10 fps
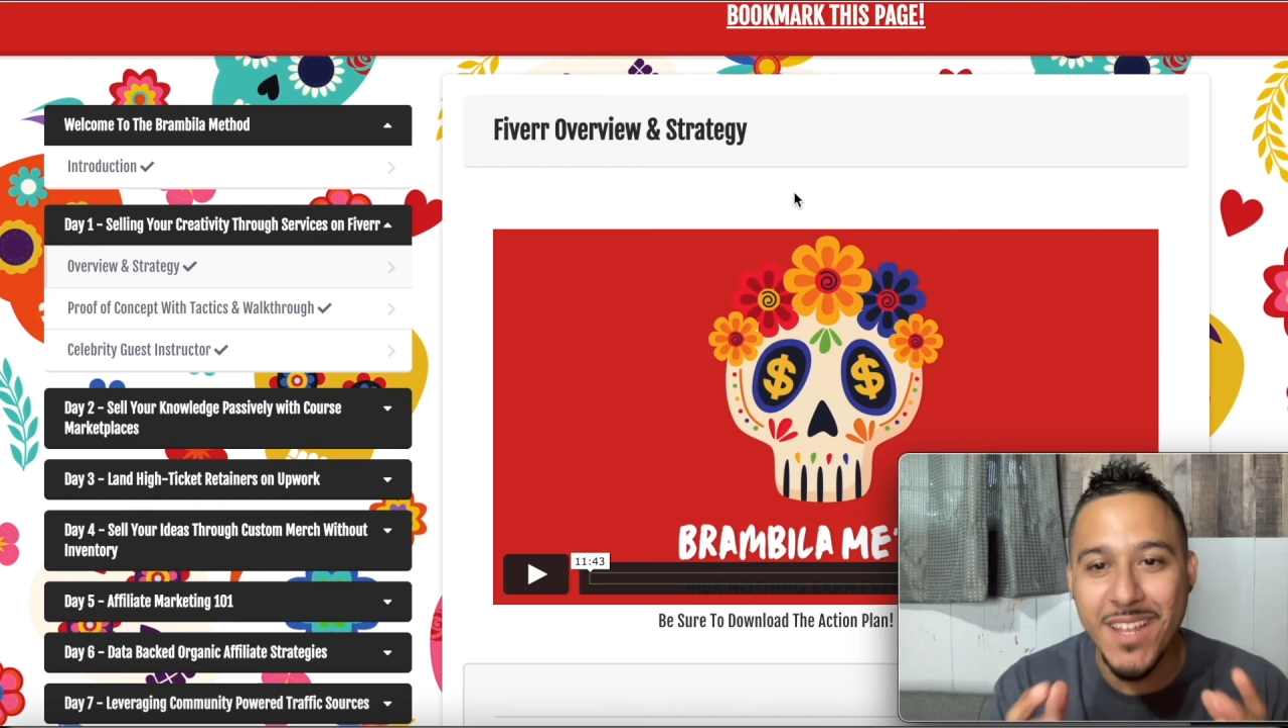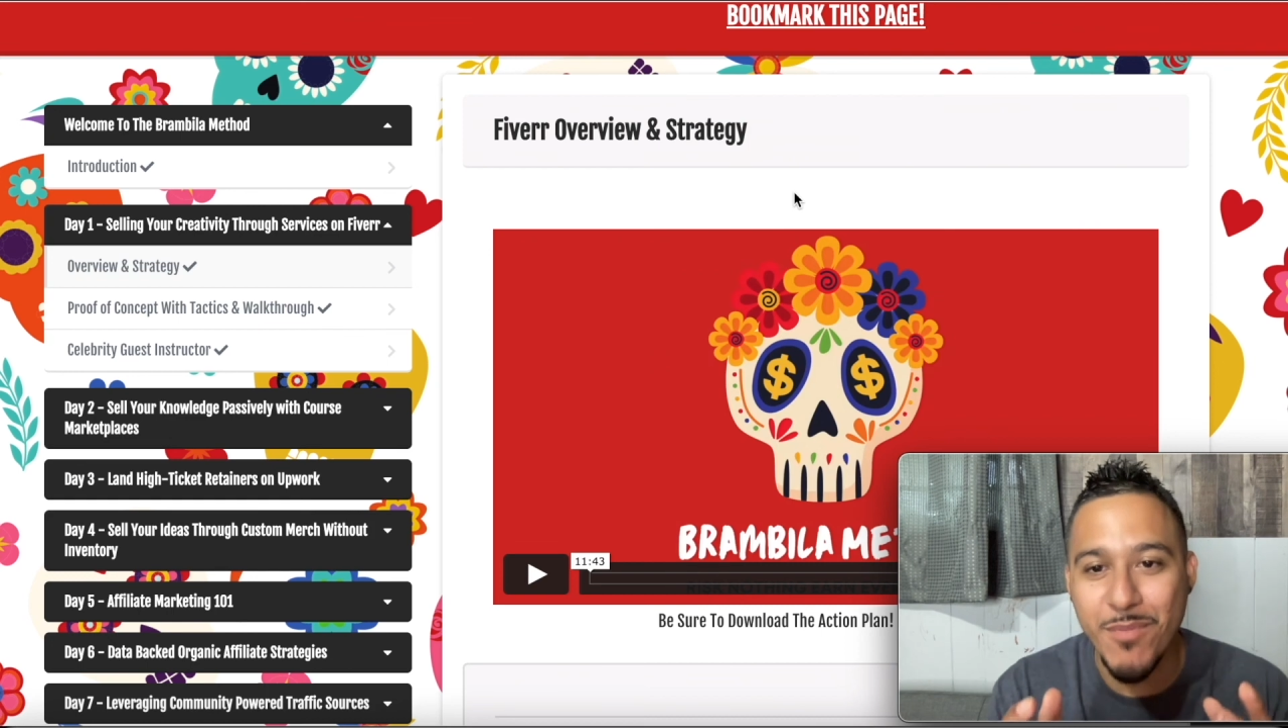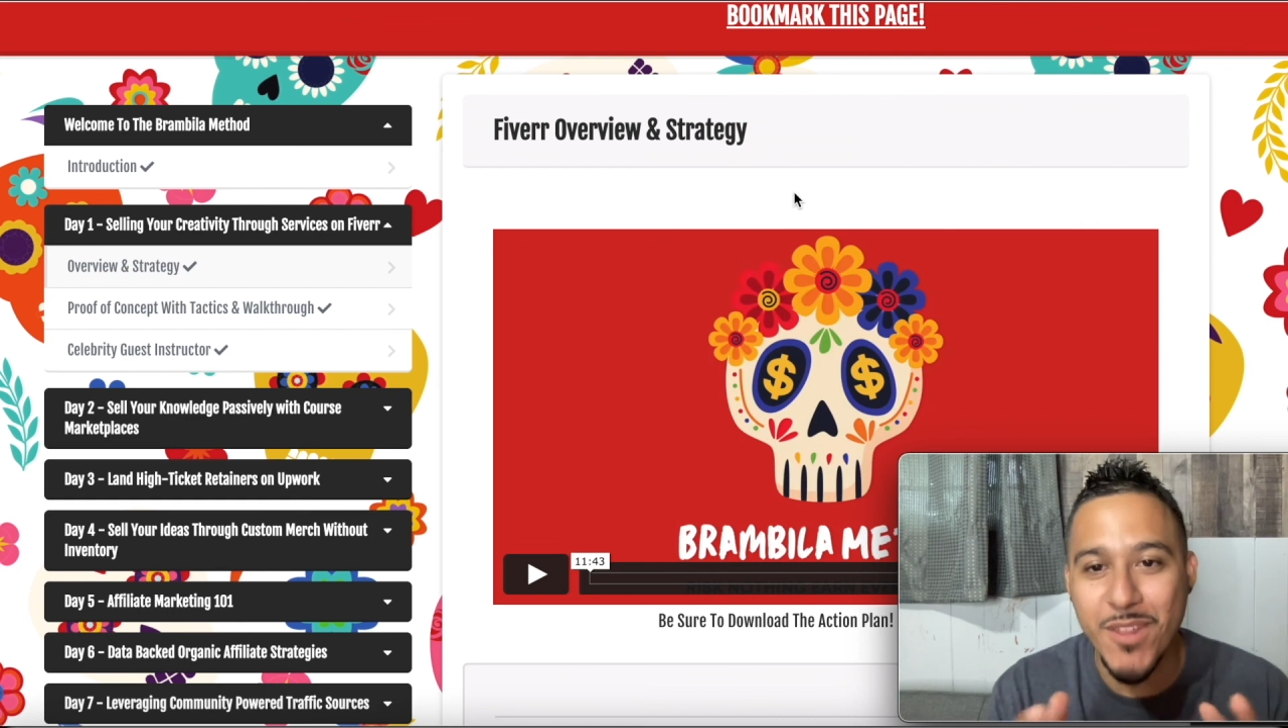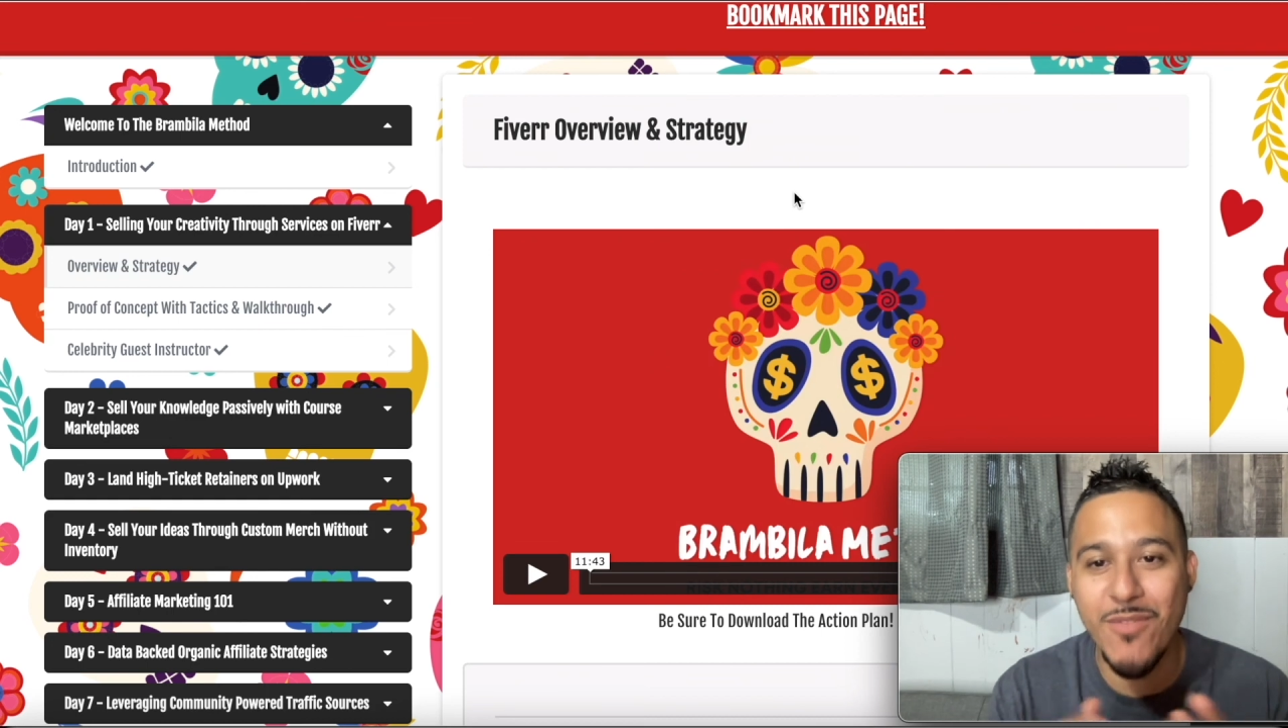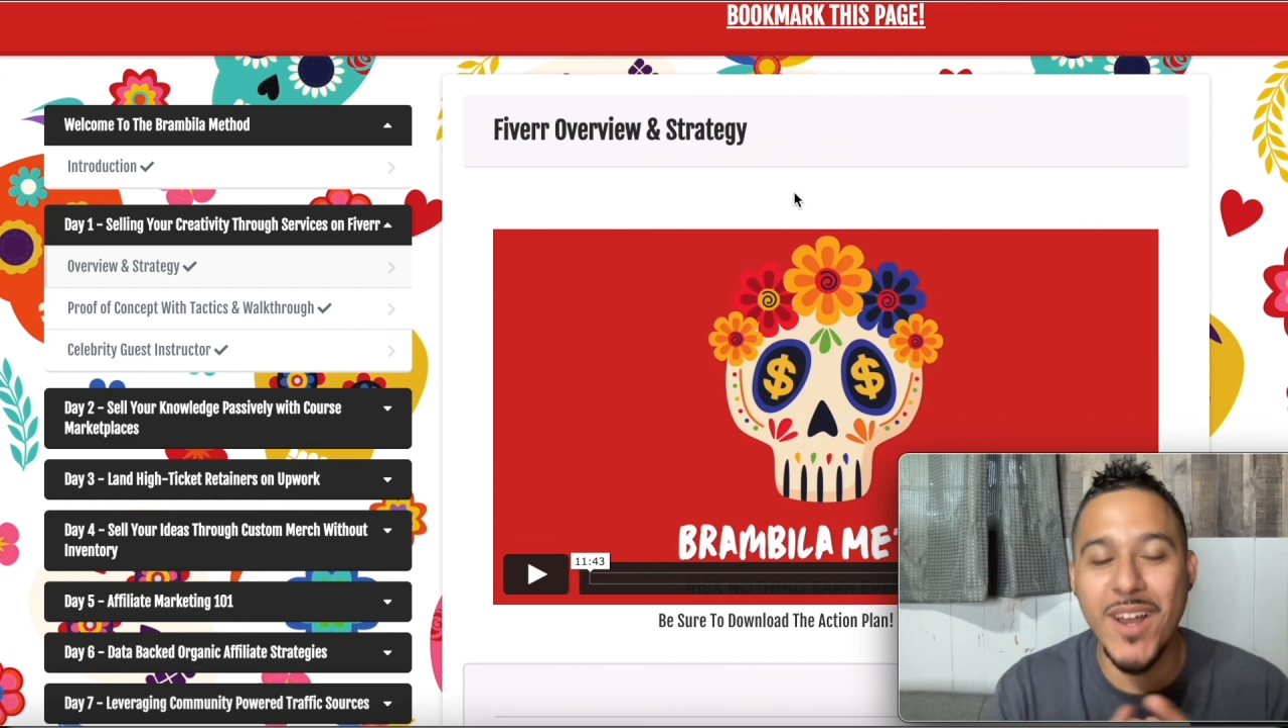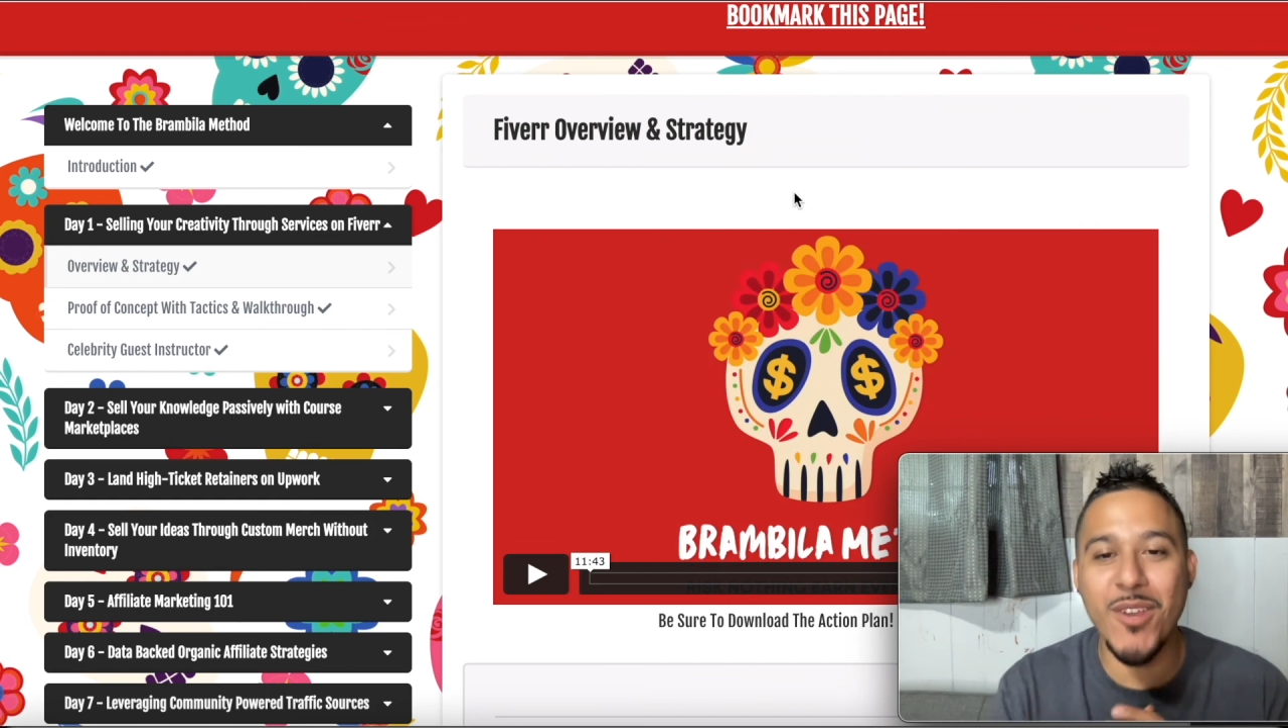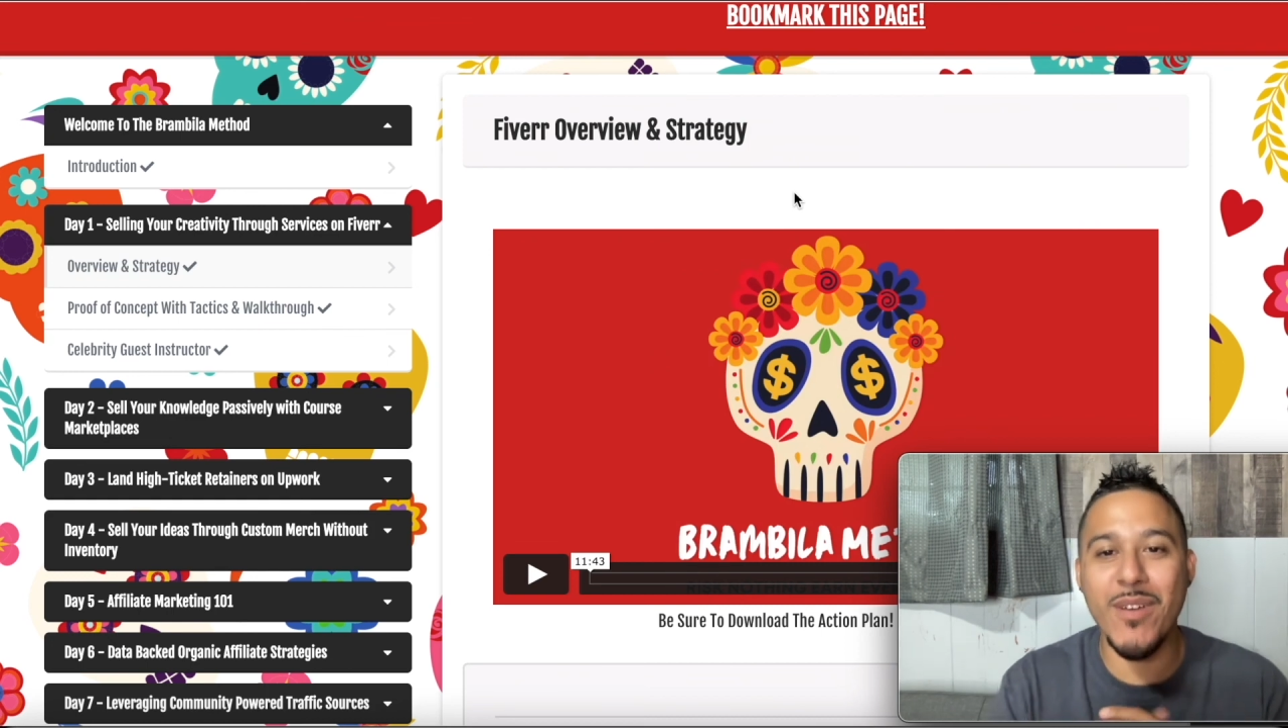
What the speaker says: much value